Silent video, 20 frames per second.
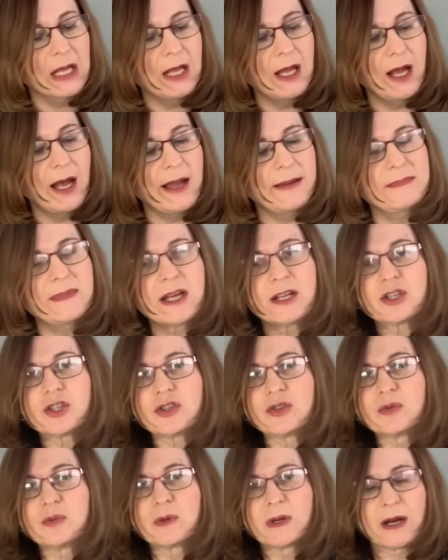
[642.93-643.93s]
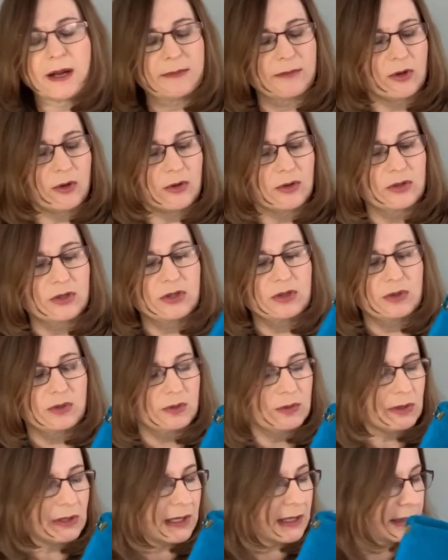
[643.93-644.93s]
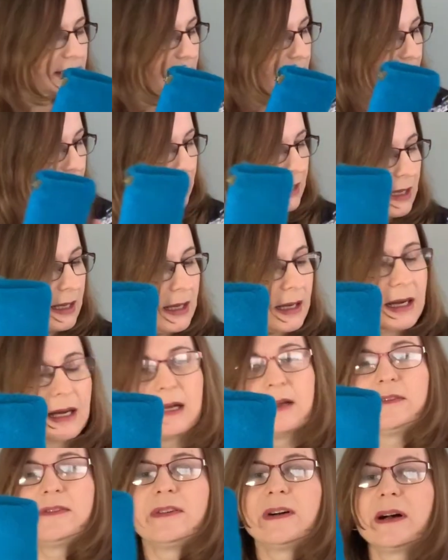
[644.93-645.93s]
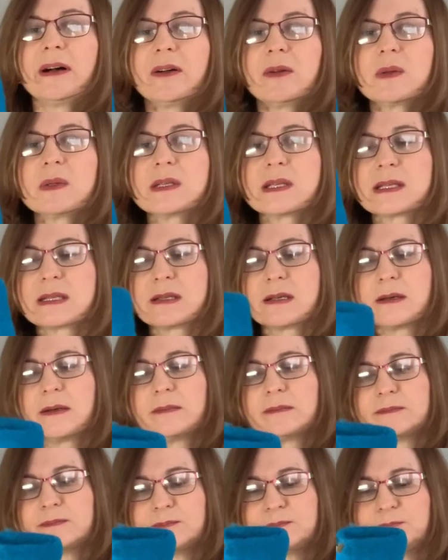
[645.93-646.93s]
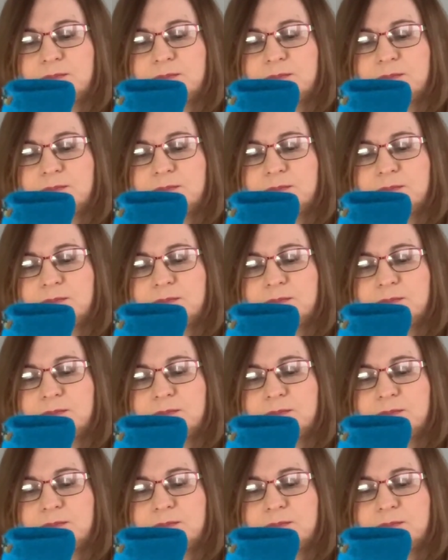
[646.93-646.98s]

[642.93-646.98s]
I'm not sure what I'm going to do yet. I found some